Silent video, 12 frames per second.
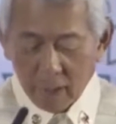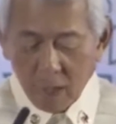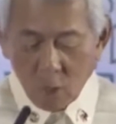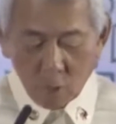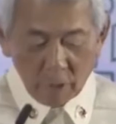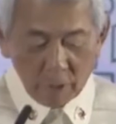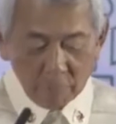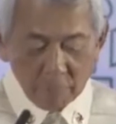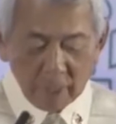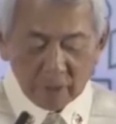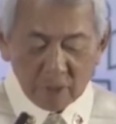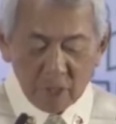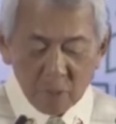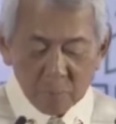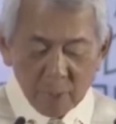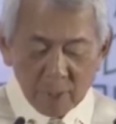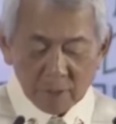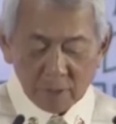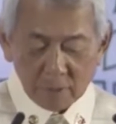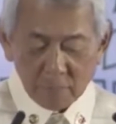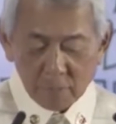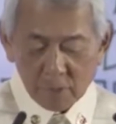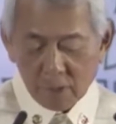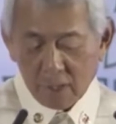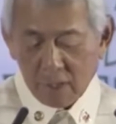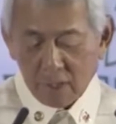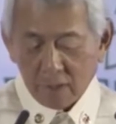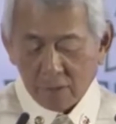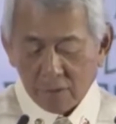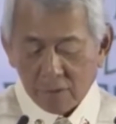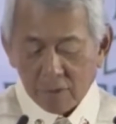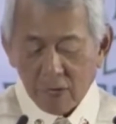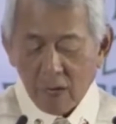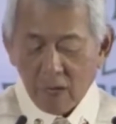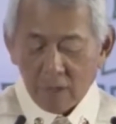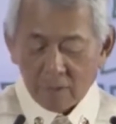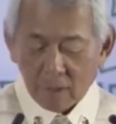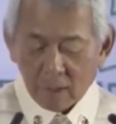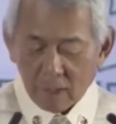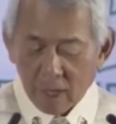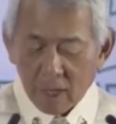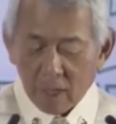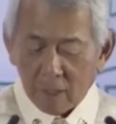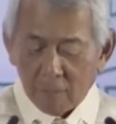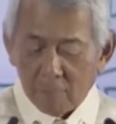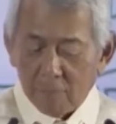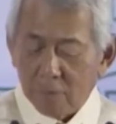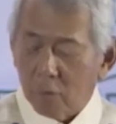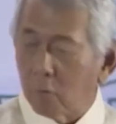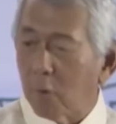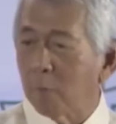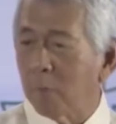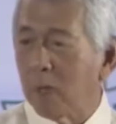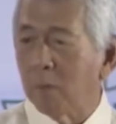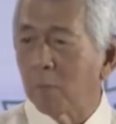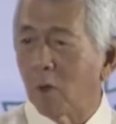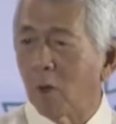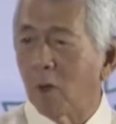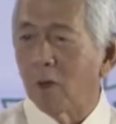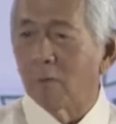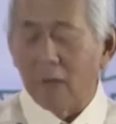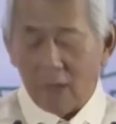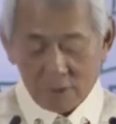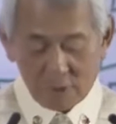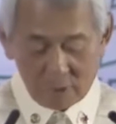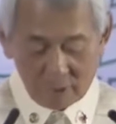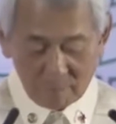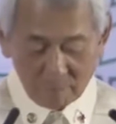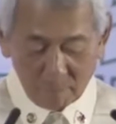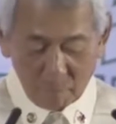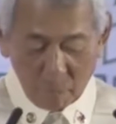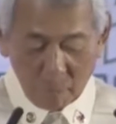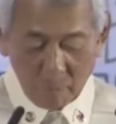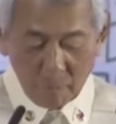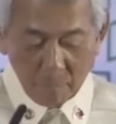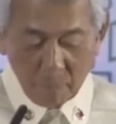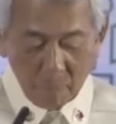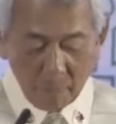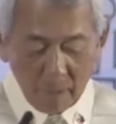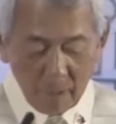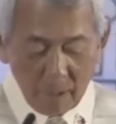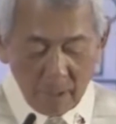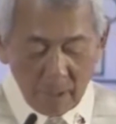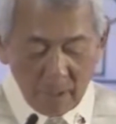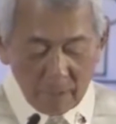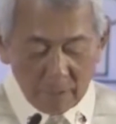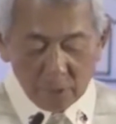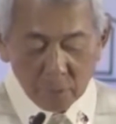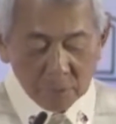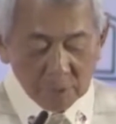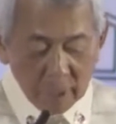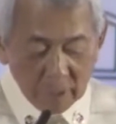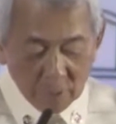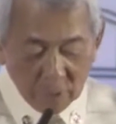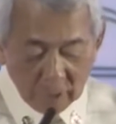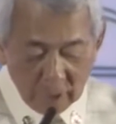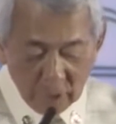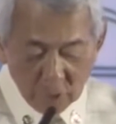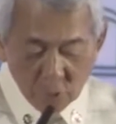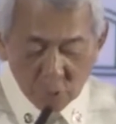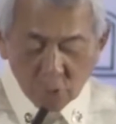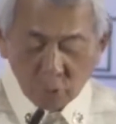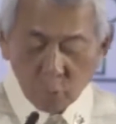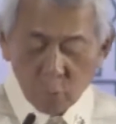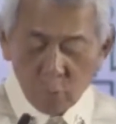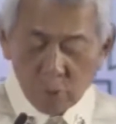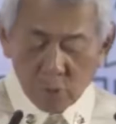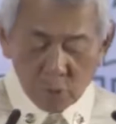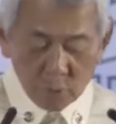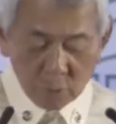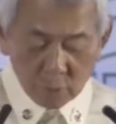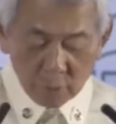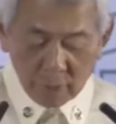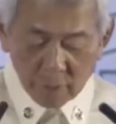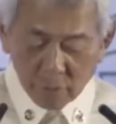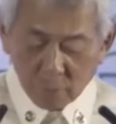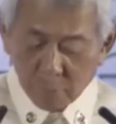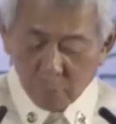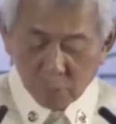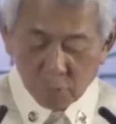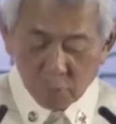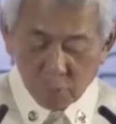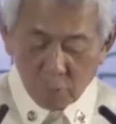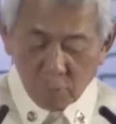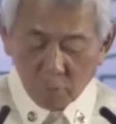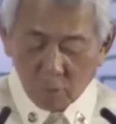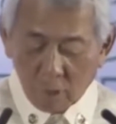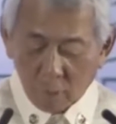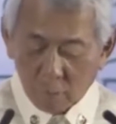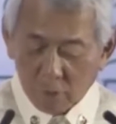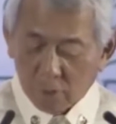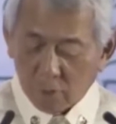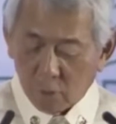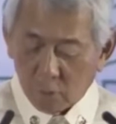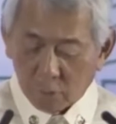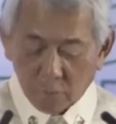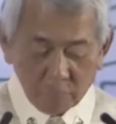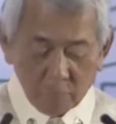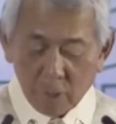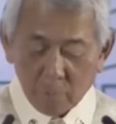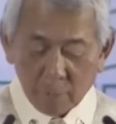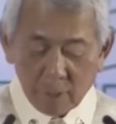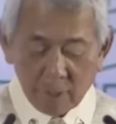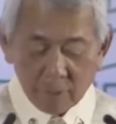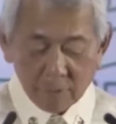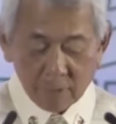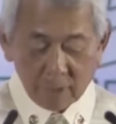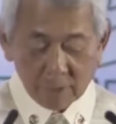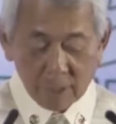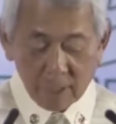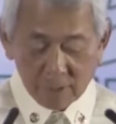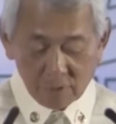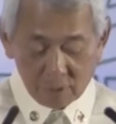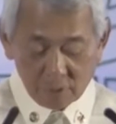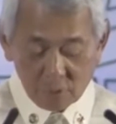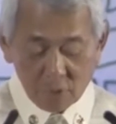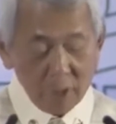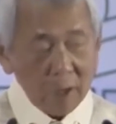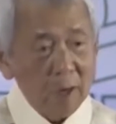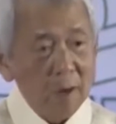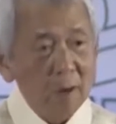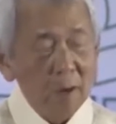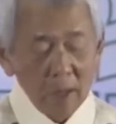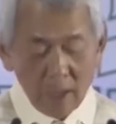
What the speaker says: on effecting positive change in the lives of the people of ASEAN. The substantial issues that we wish to address and pursue for our region with the Philippines as ASEAN chair